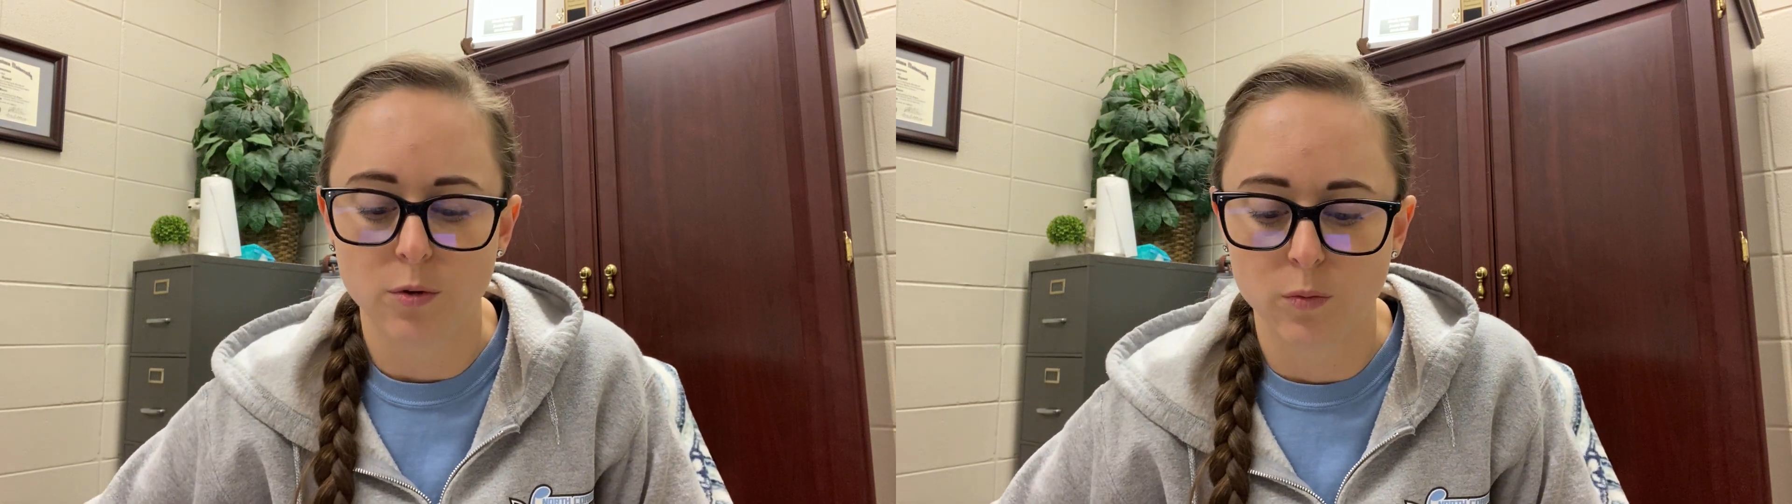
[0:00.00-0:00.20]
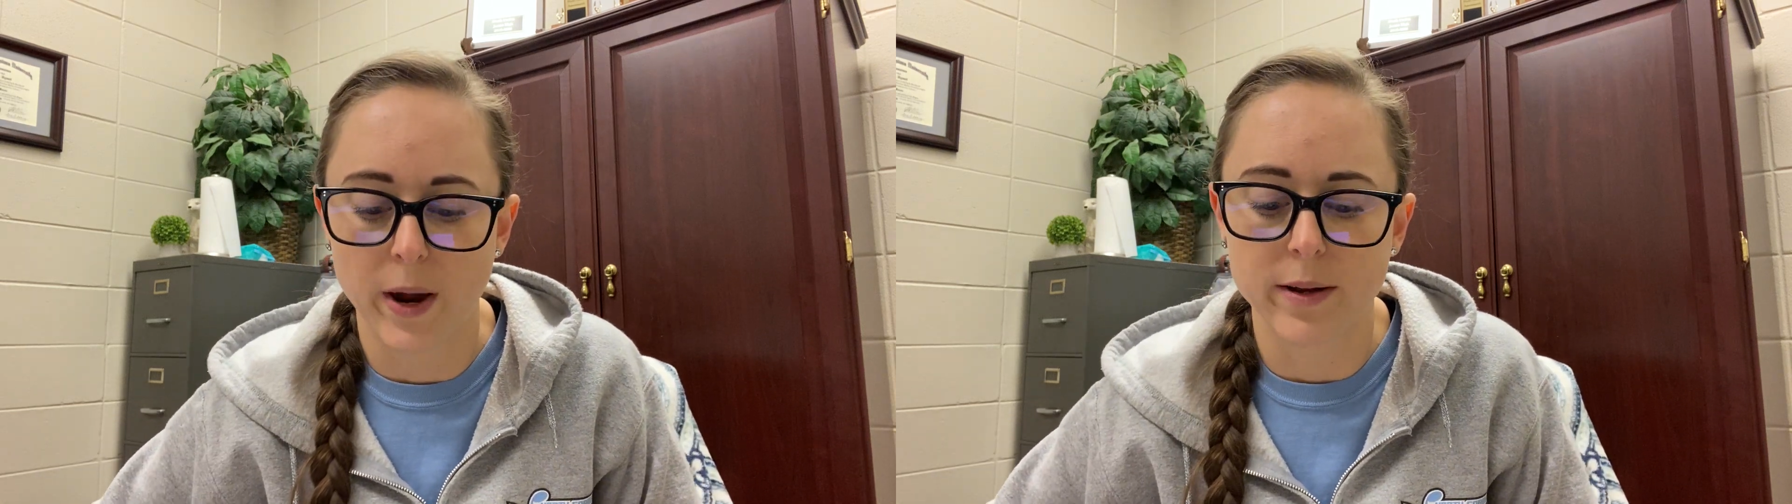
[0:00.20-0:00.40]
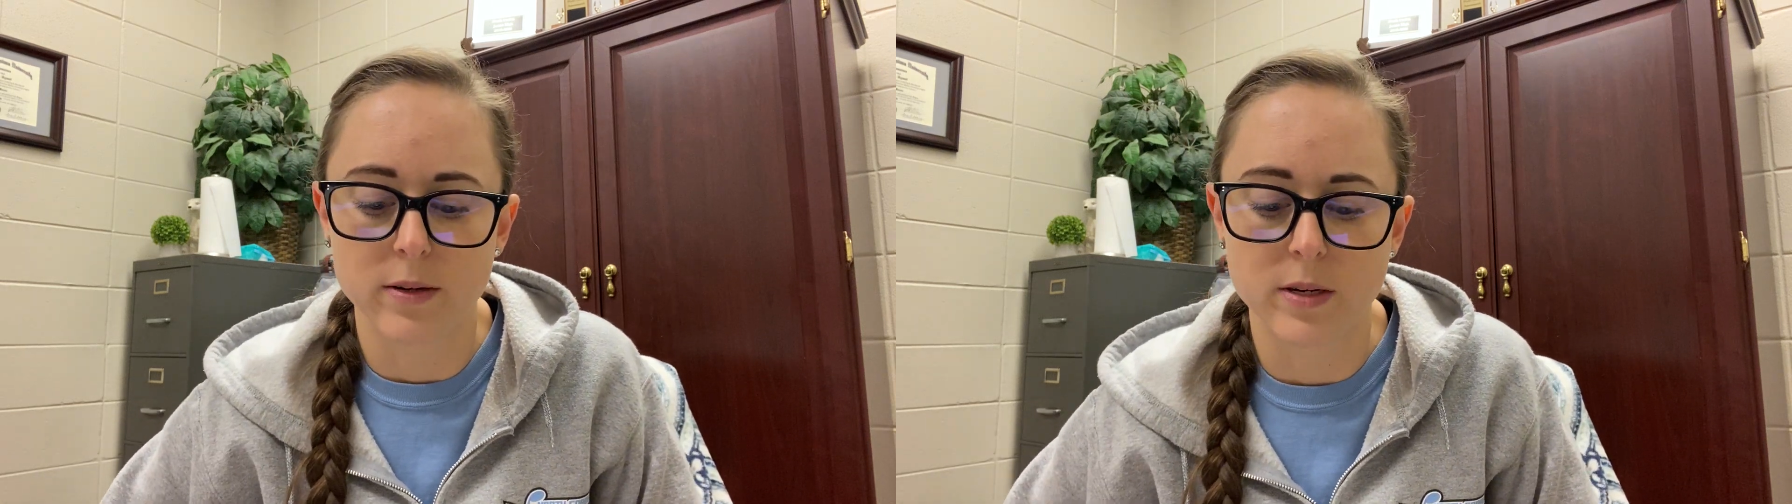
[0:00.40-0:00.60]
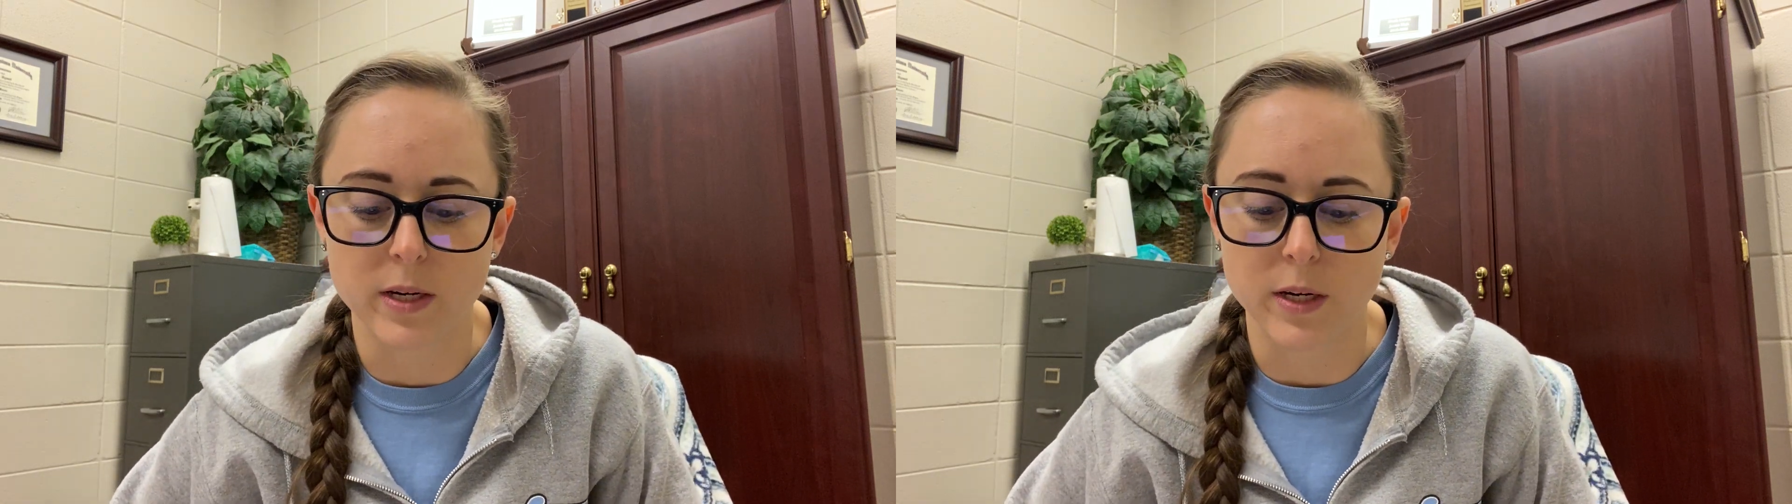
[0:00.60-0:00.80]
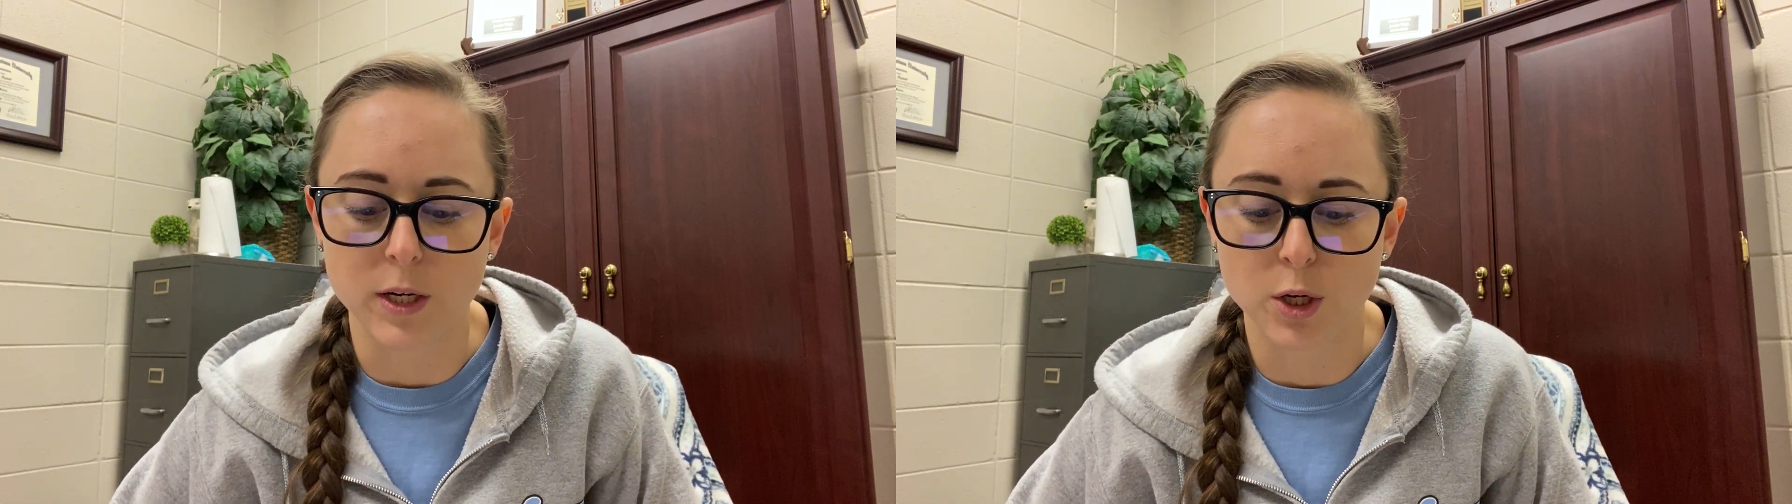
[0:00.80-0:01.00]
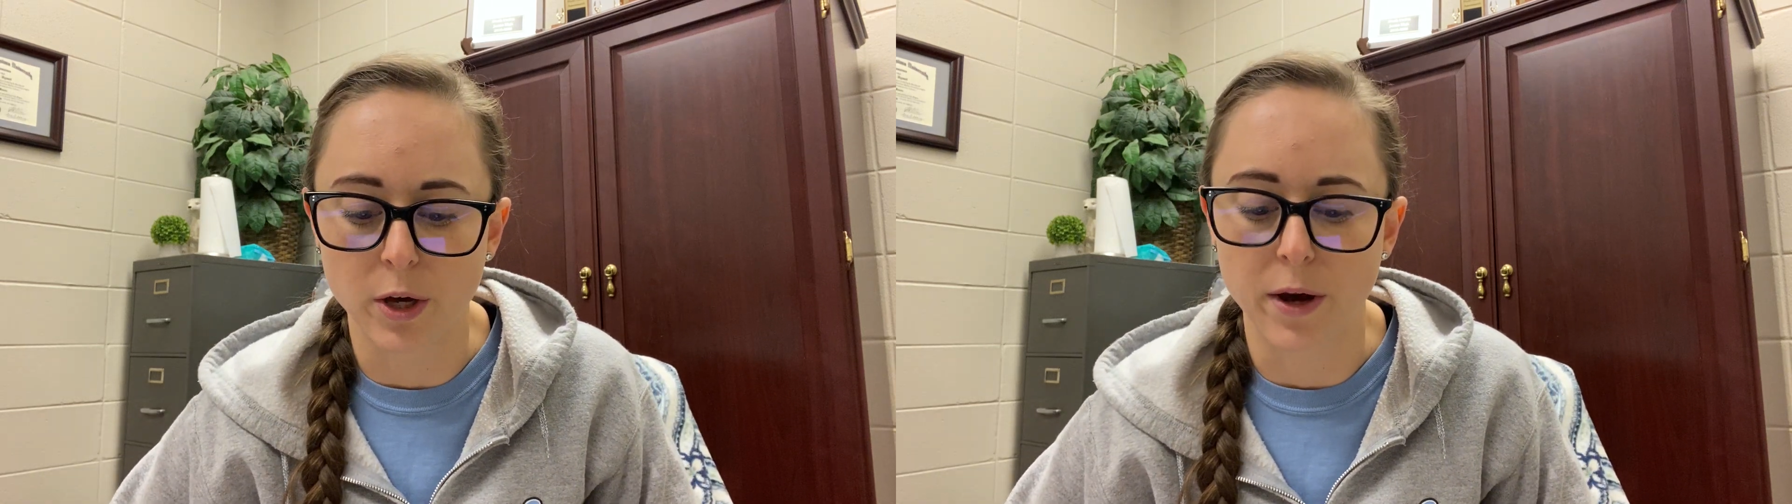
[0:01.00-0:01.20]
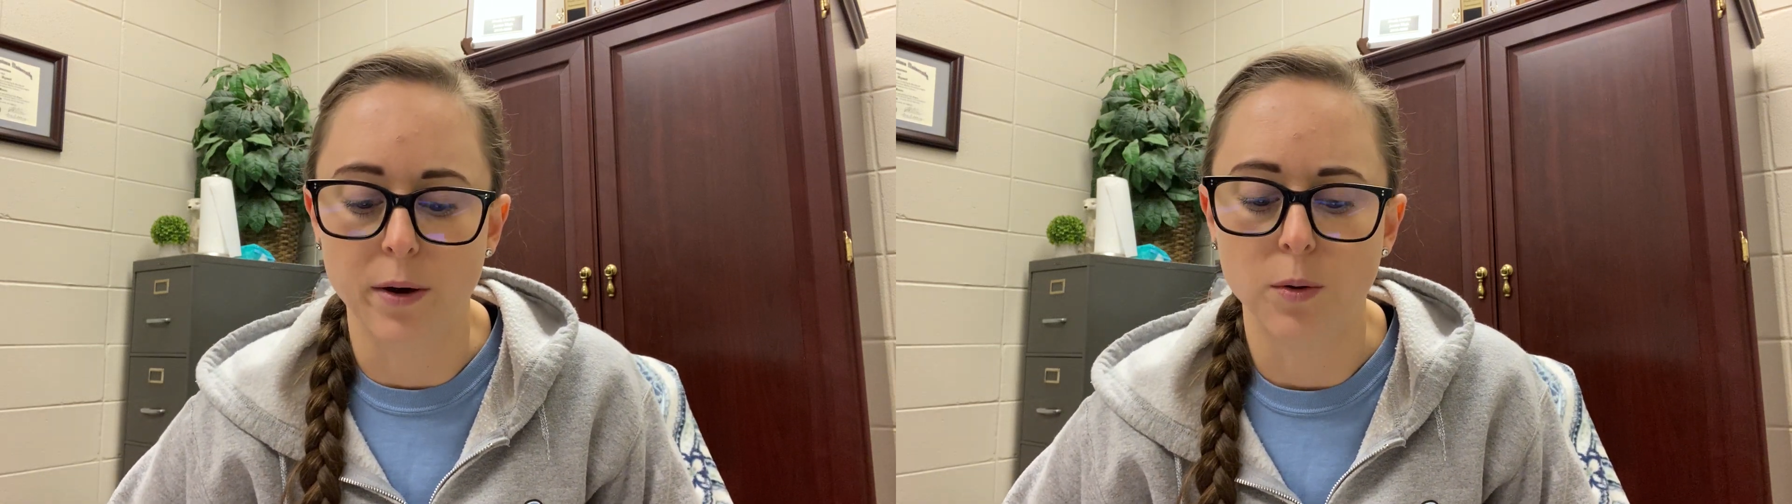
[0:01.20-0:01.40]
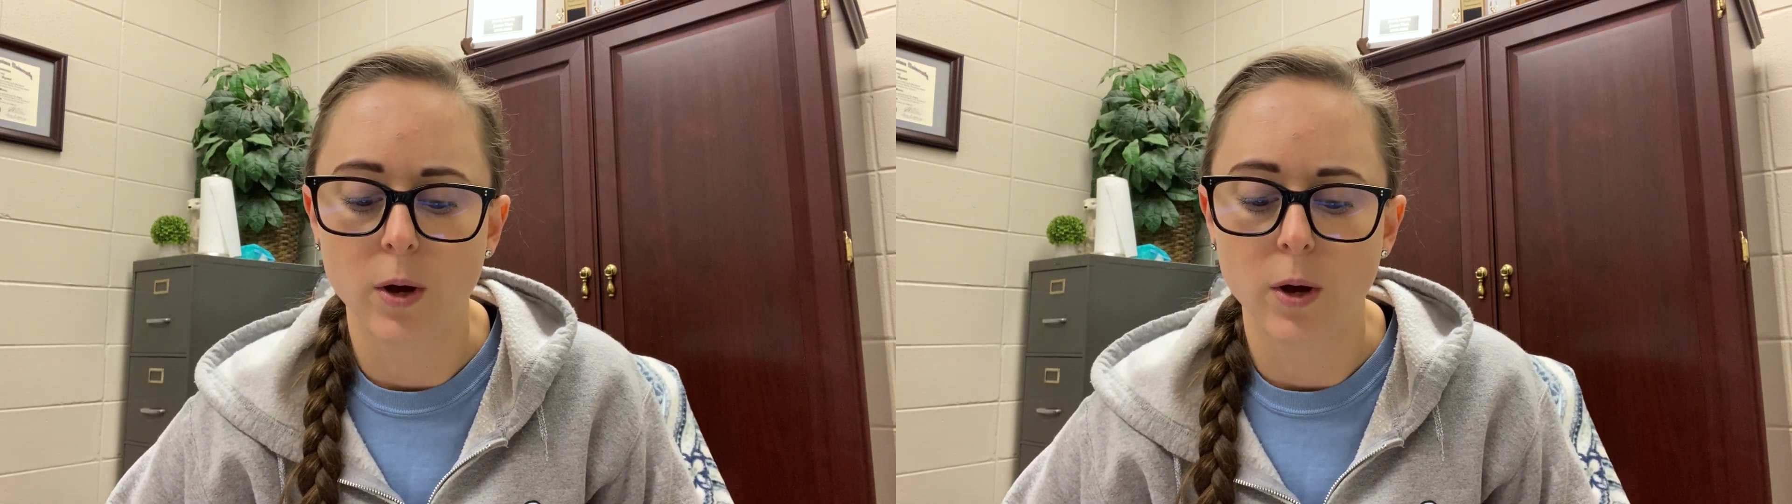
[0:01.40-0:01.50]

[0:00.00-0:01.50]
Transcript: ready, go.